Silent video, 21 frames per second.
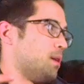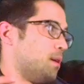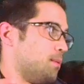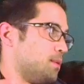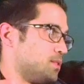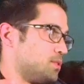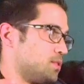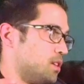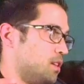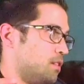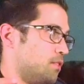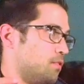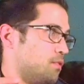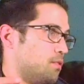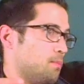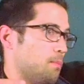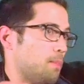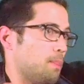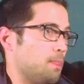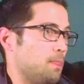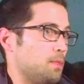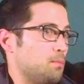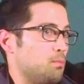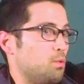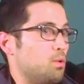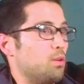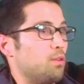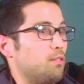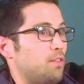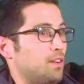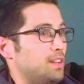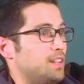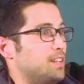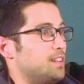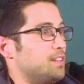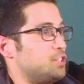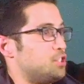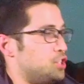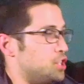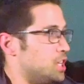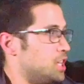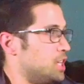about myself. Mm-hmm. Well, if I didn't
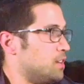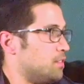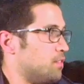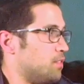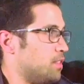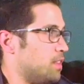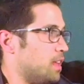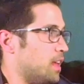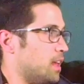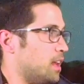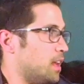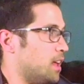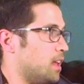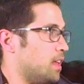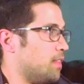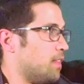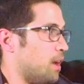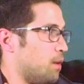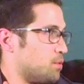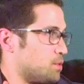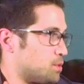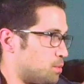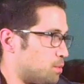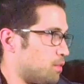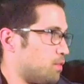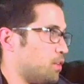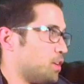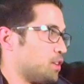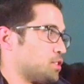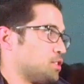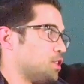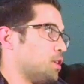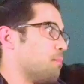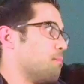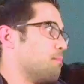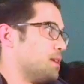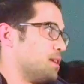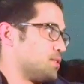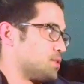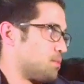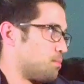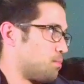achieve, then that was a reflection on
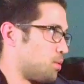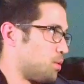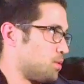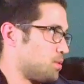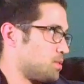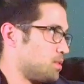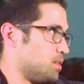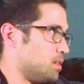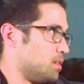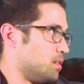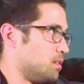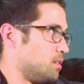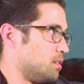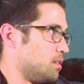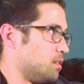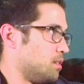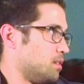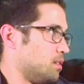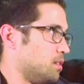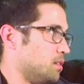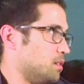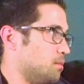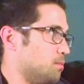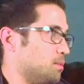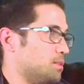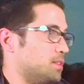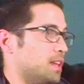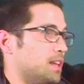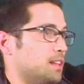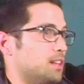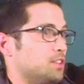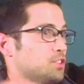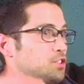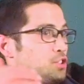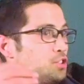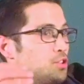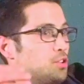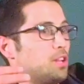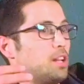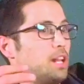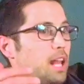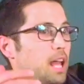me as a person. But that
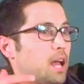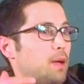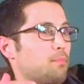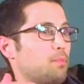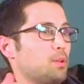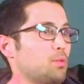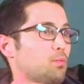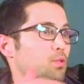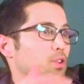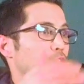shouldn't happen. And